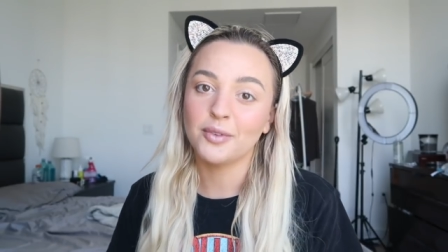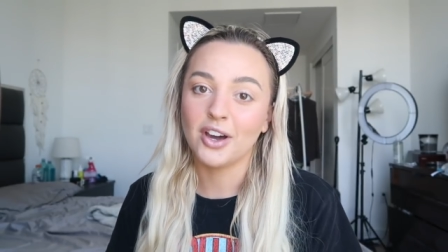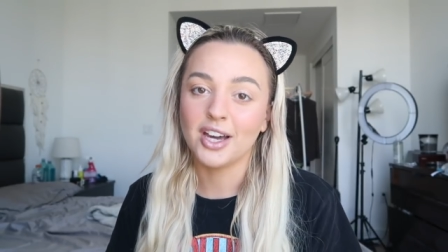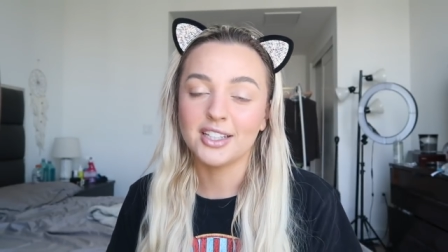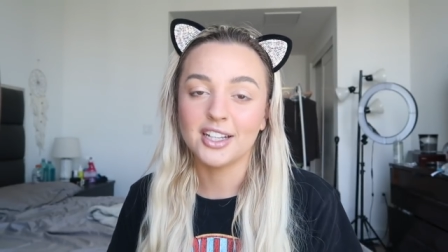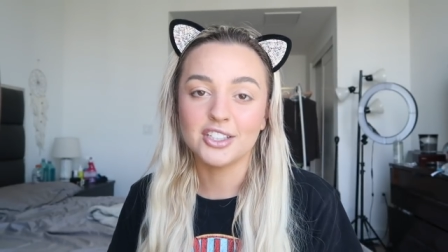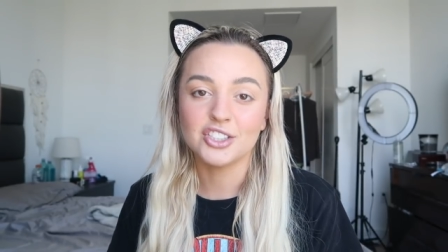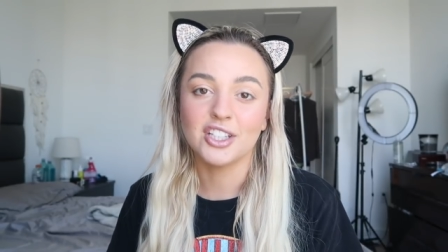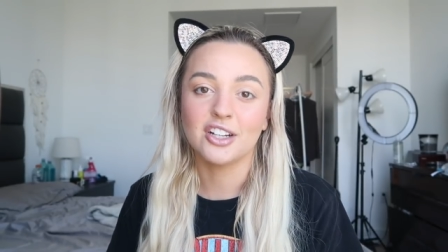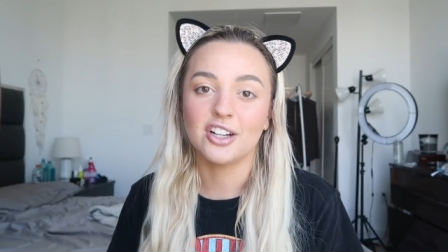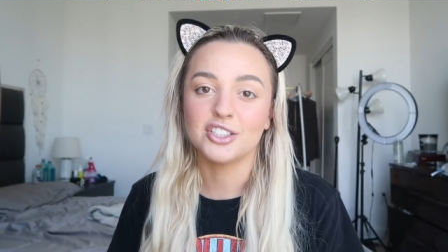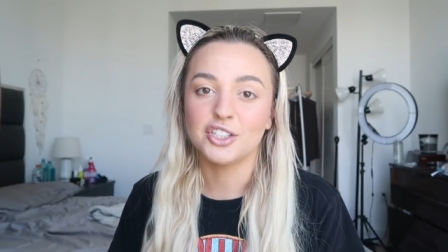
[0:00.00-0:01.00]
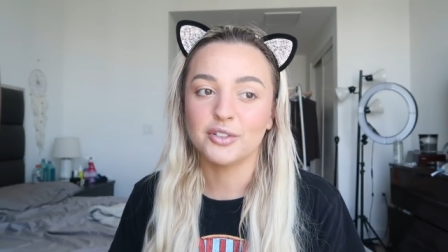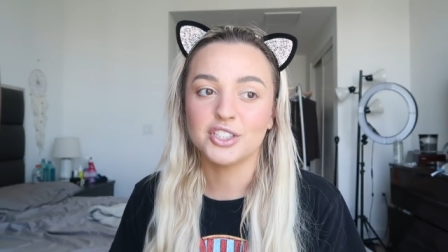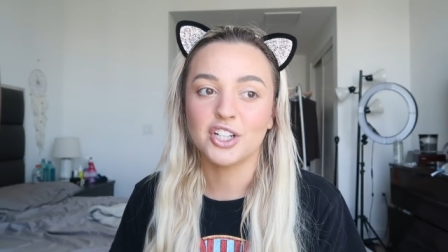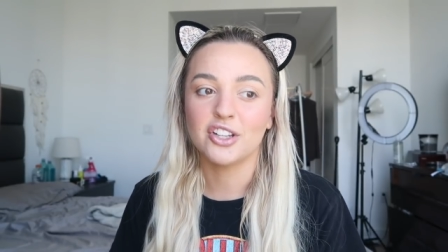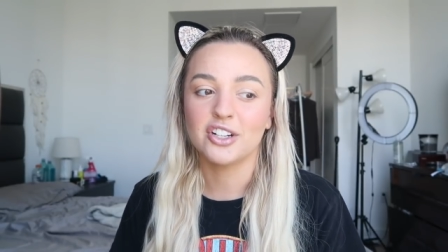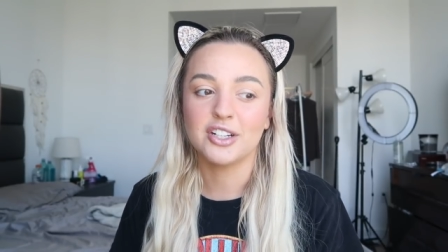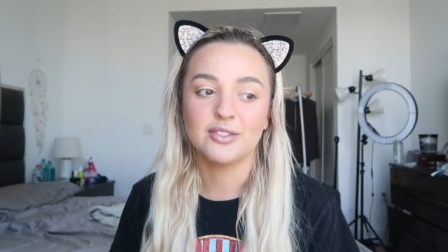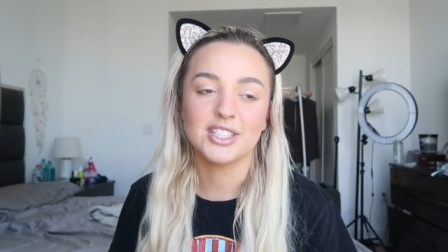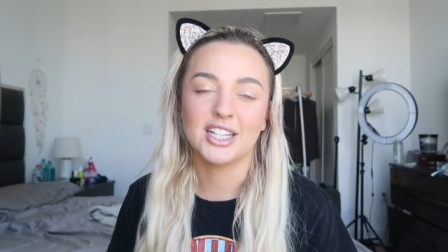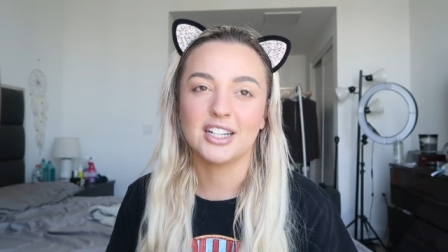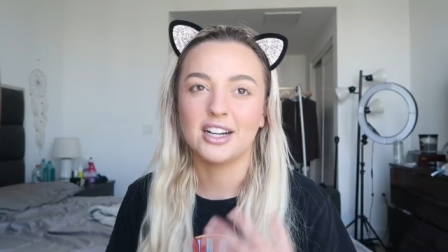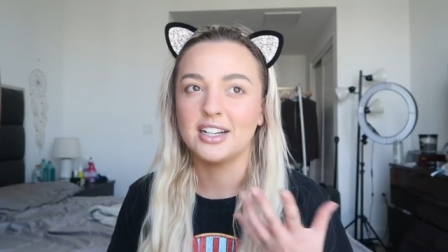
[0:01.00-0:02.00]
We all had lunch and like got to know each other. He was
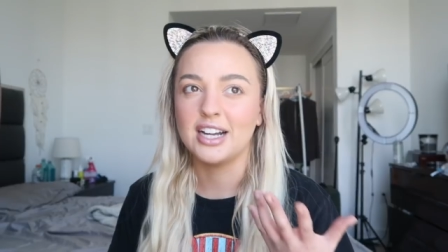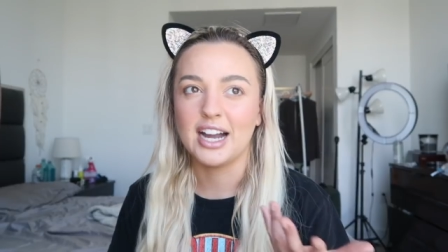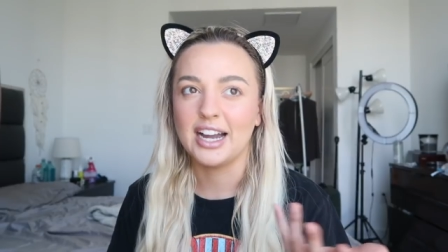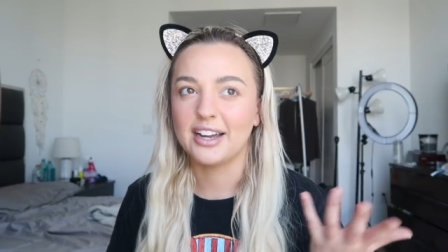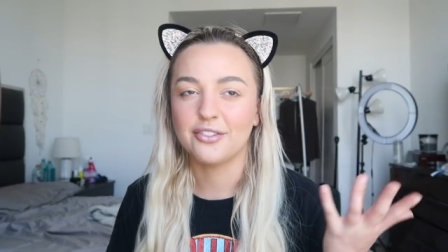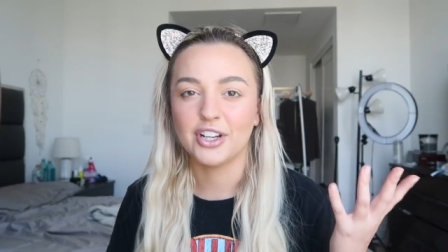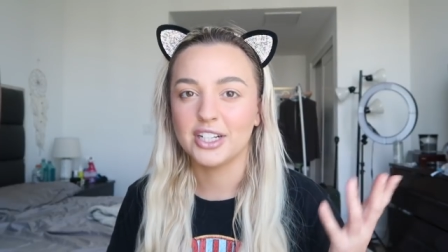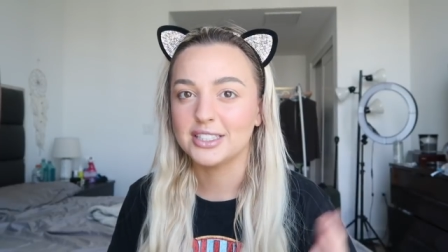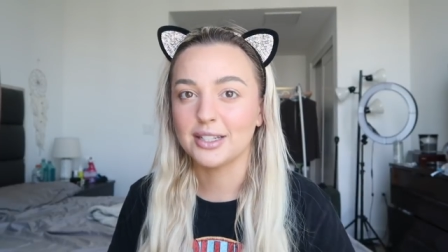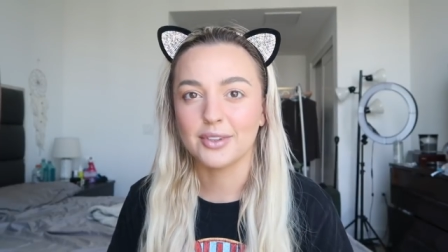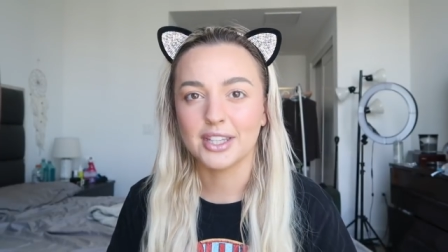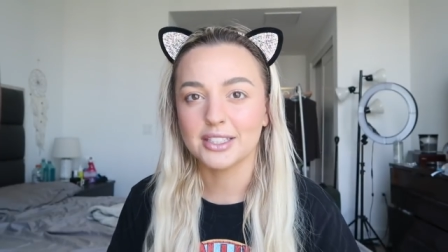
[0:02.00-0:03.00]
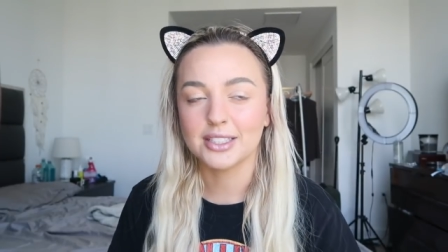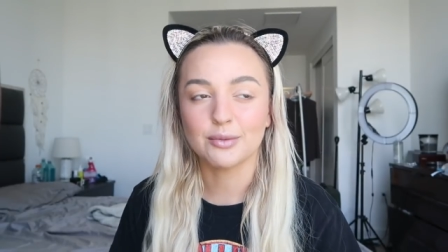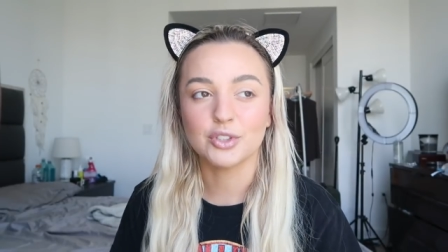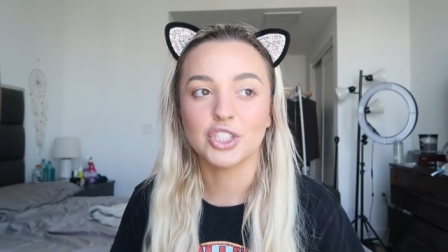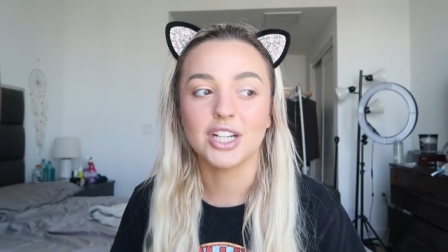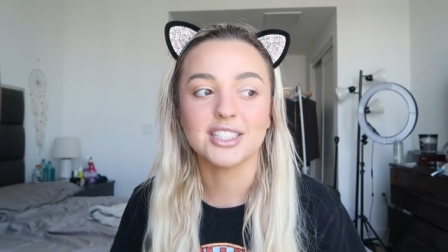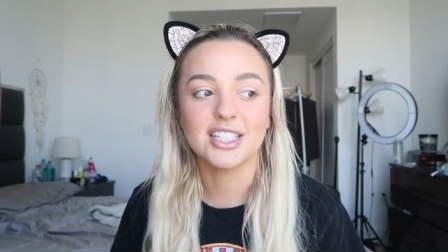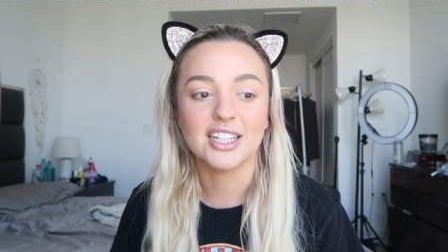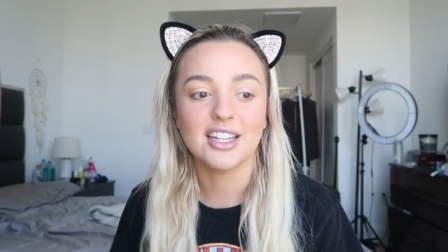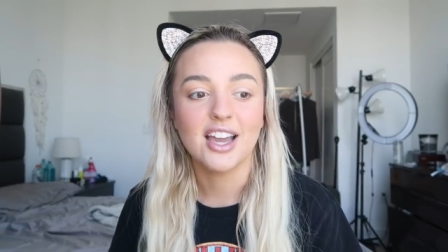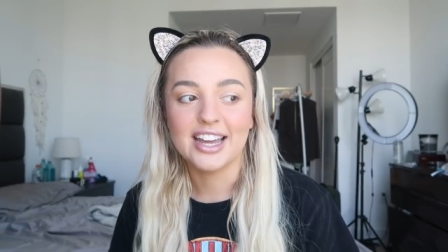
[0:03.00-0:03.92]
like a guy, I forget his name, I think his name was Jesse.